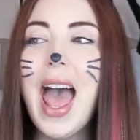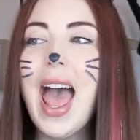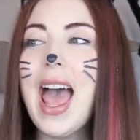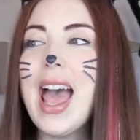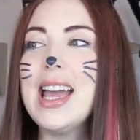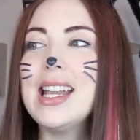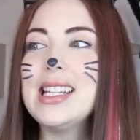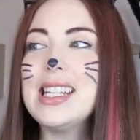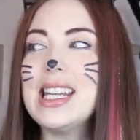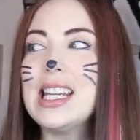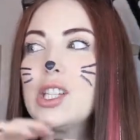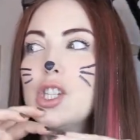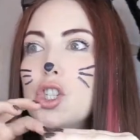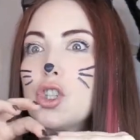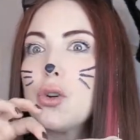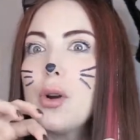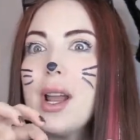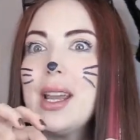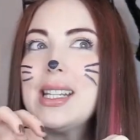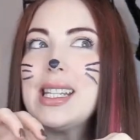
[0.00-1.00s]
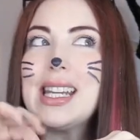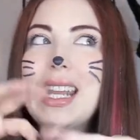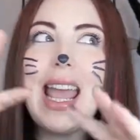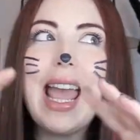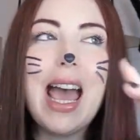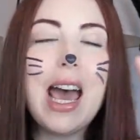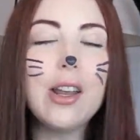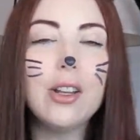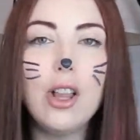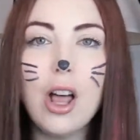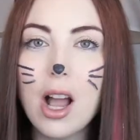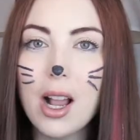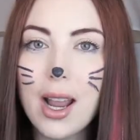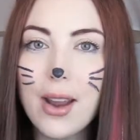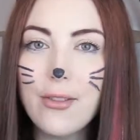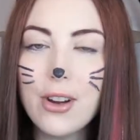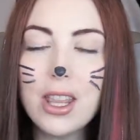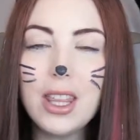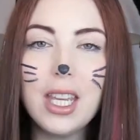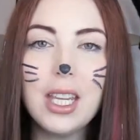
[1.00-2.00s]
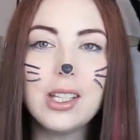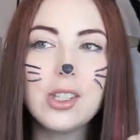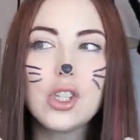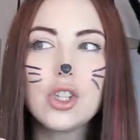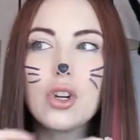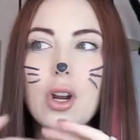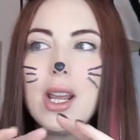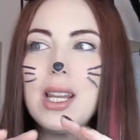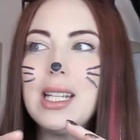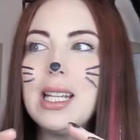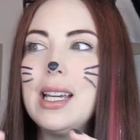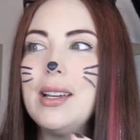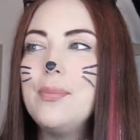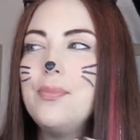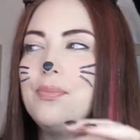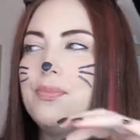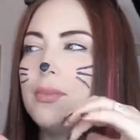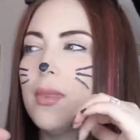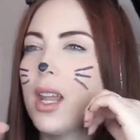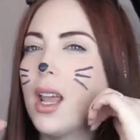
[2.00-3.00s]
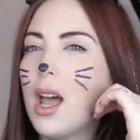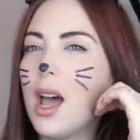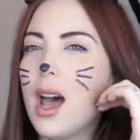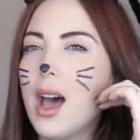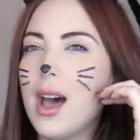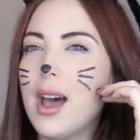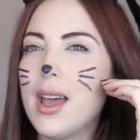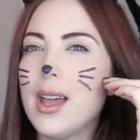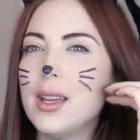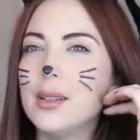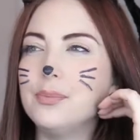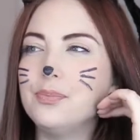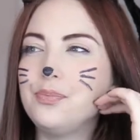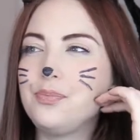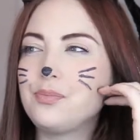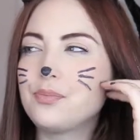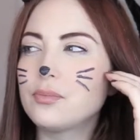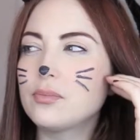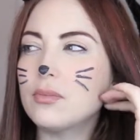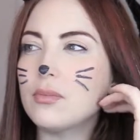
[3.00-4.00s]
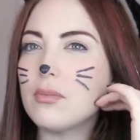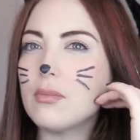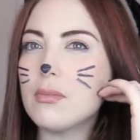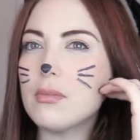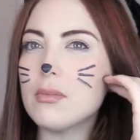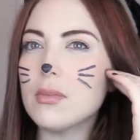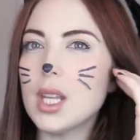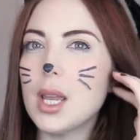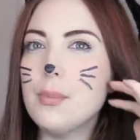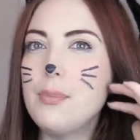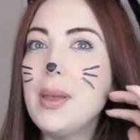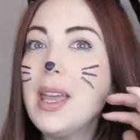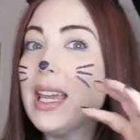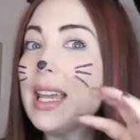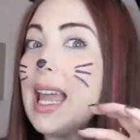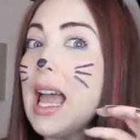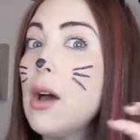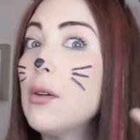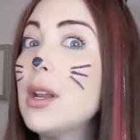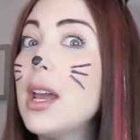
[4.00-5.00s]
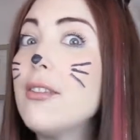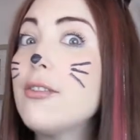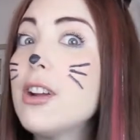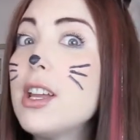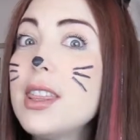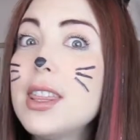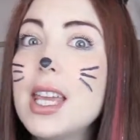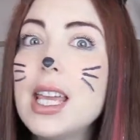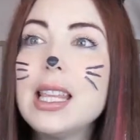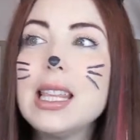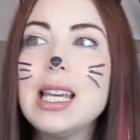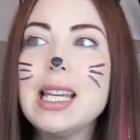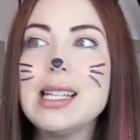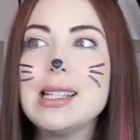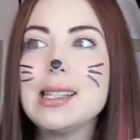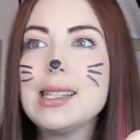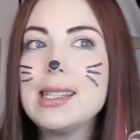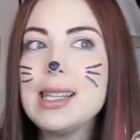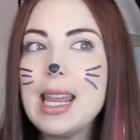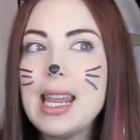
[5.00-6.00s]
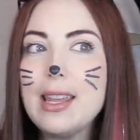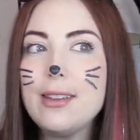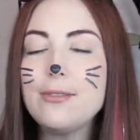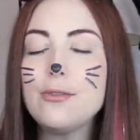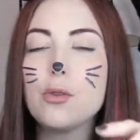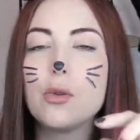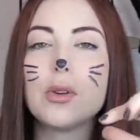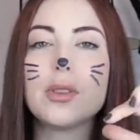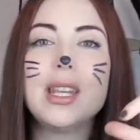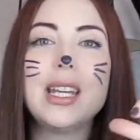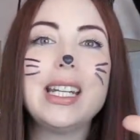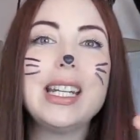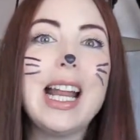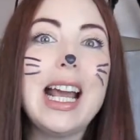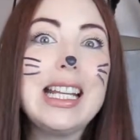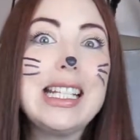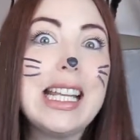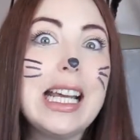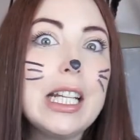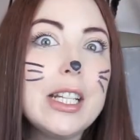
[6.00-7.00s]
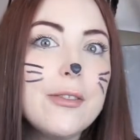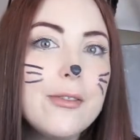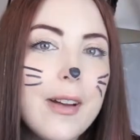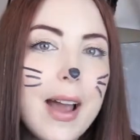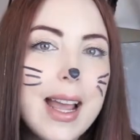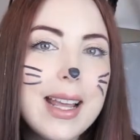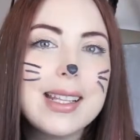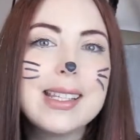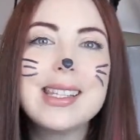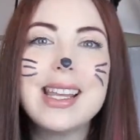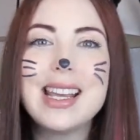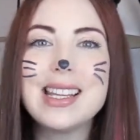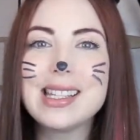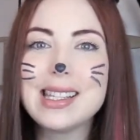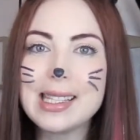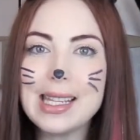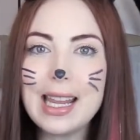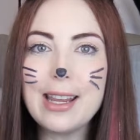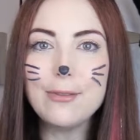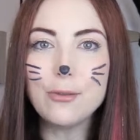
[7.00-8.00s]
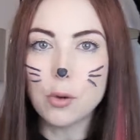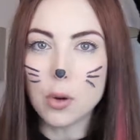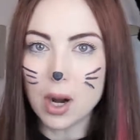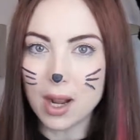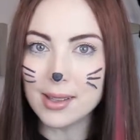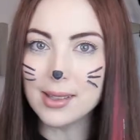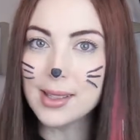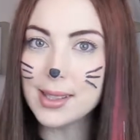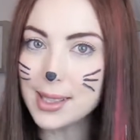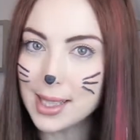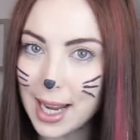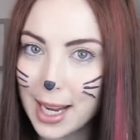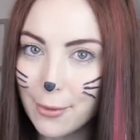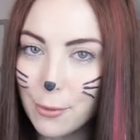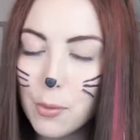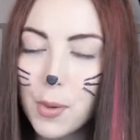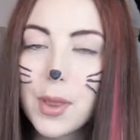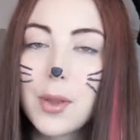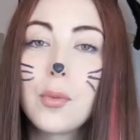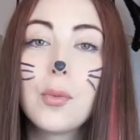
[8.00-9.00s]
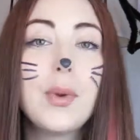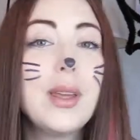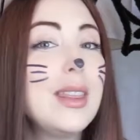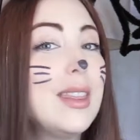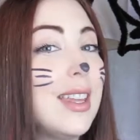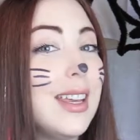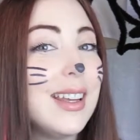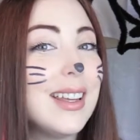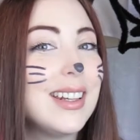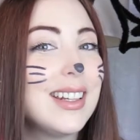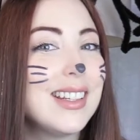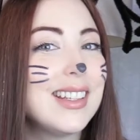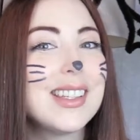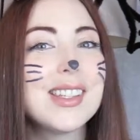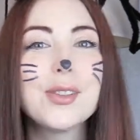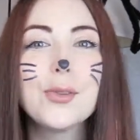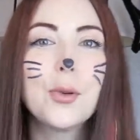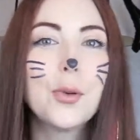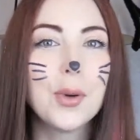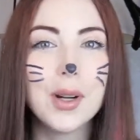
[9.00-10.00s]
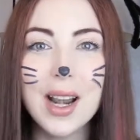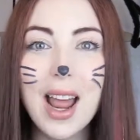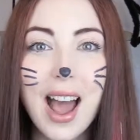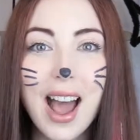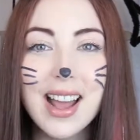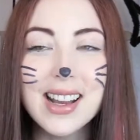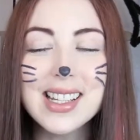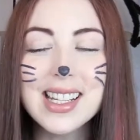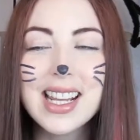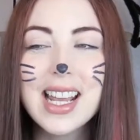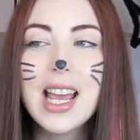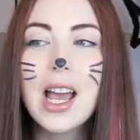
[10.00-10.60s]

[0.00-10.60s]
And it's trying to catalog everything. It's trying to pick out everything that is safe or that it identifies as safe or unsafe, whether we think it is or not,